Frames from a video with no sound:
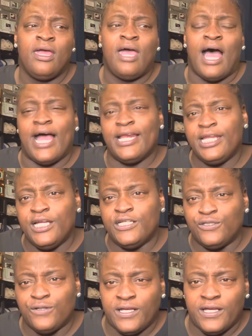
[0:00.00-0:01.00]
I need
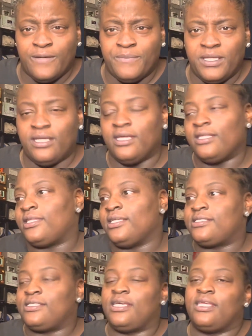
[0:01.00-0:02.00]
you to help me get
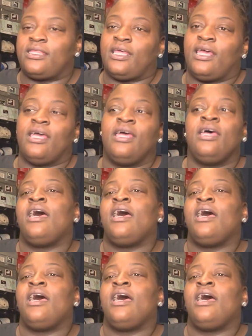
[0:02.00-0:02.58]
this and get that.